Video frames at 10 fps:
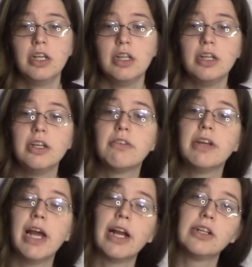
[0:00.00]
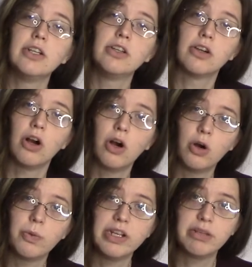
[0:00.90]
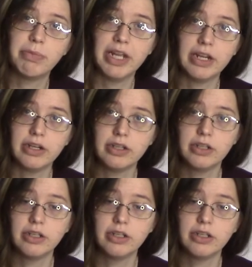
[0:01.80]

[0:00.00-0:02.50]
These reactions are always paired.